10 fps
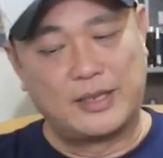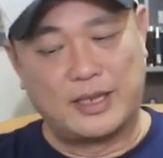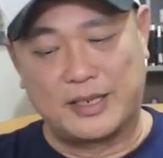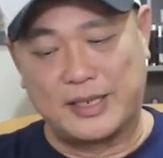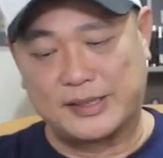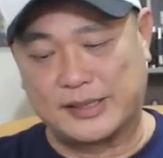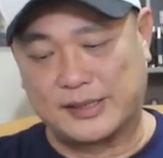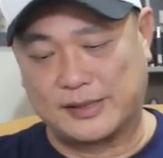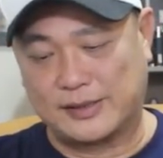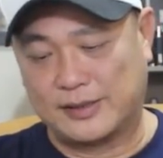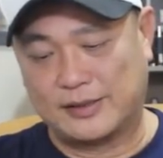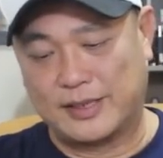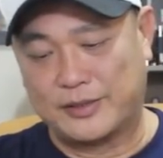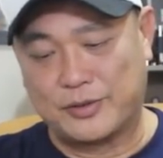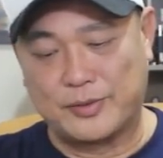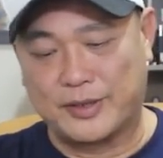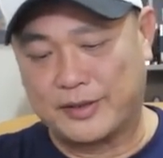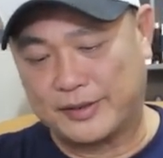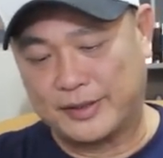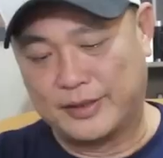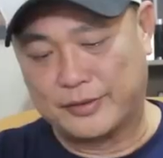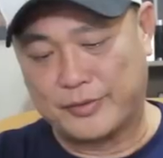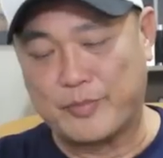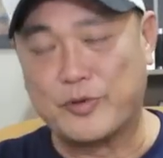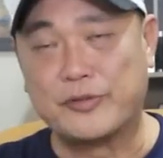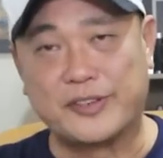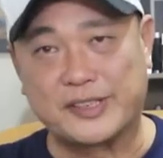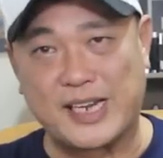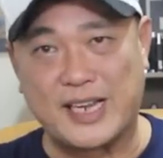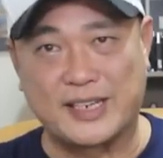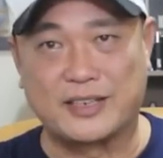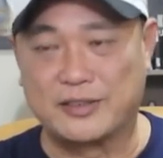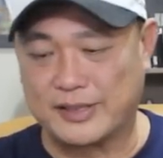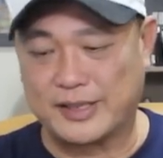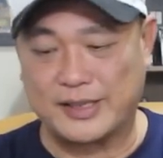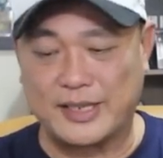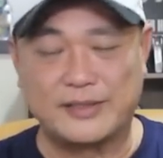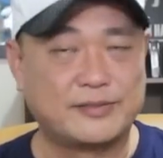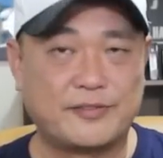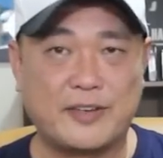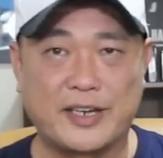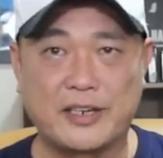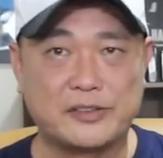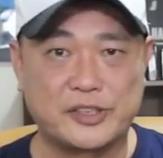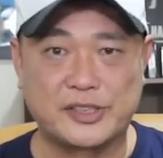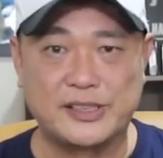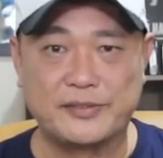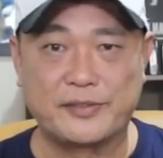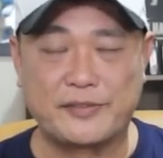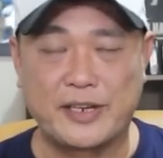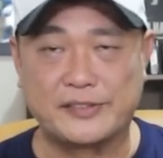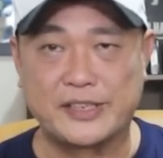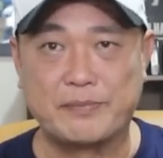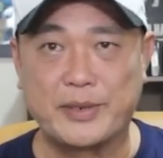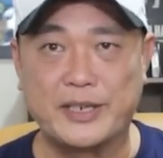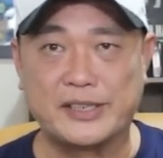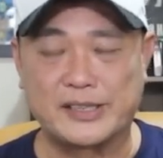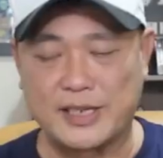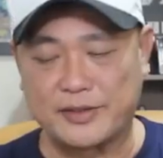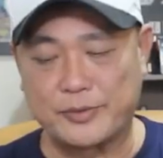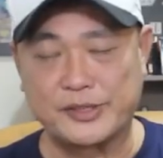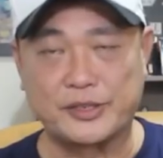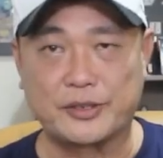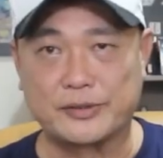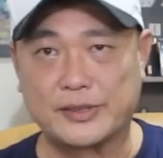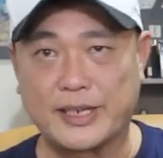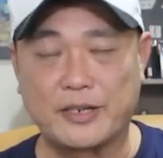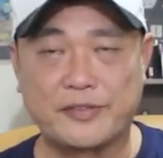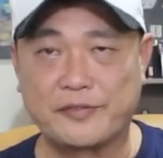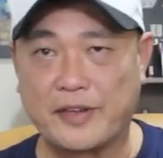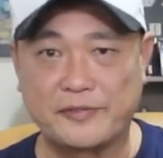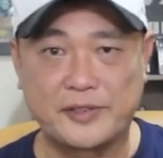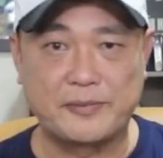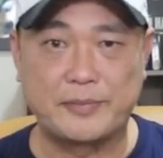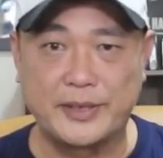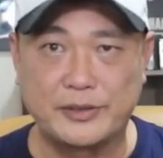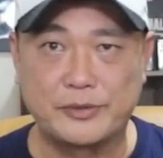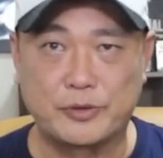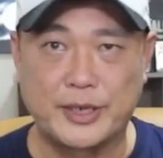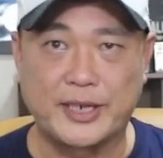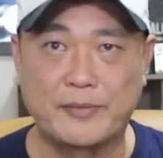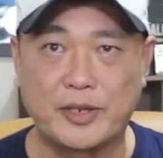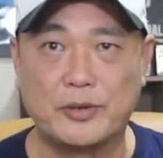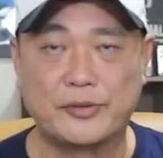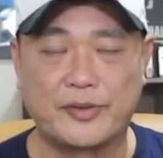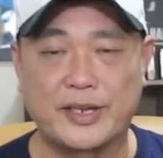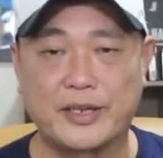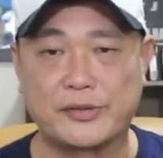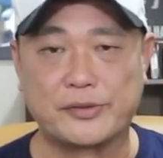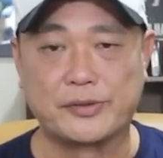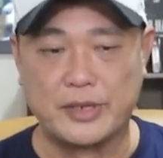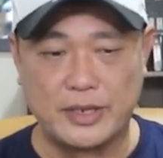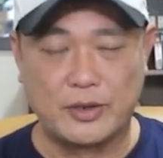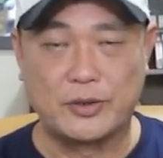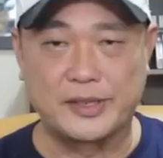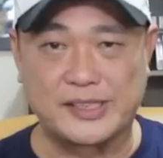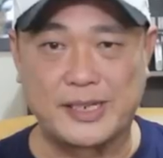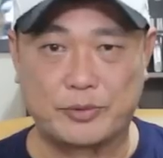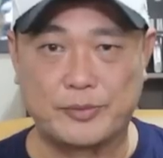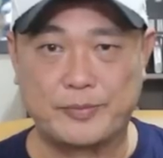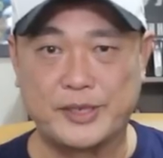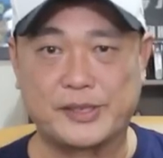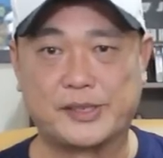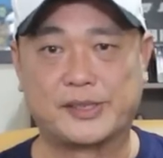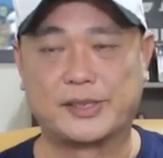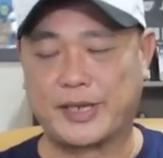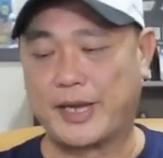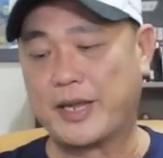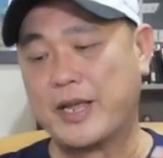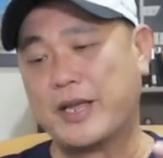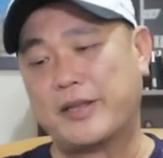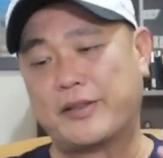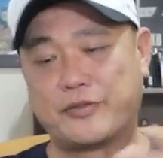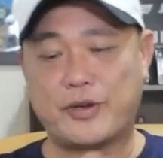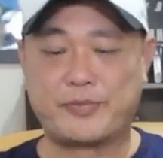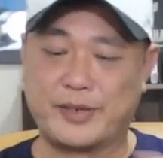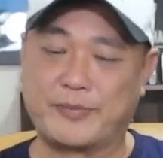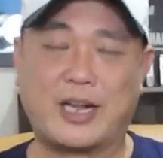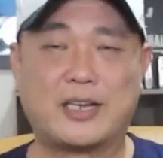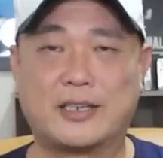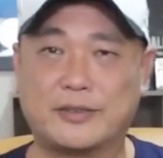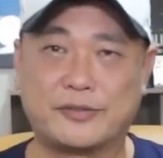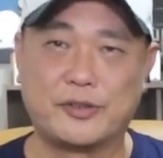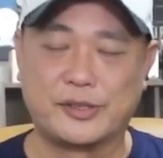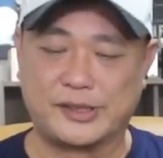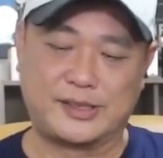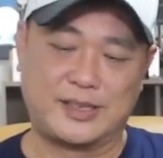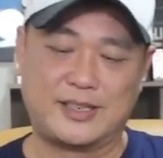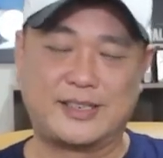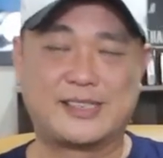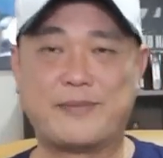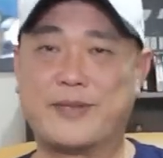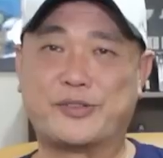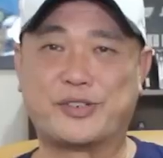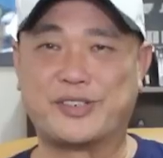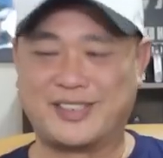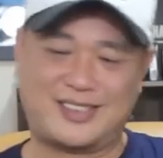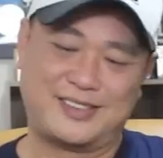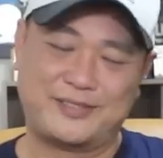unless I don't want to, you know, remove the tank and all that, then fine, I'll just leave the 510 pin inside. Otherwise, you got to take out the 510 pin to break up the whole thing into all its separate pieces, okay? The drip tip color, of course, as I mentioned,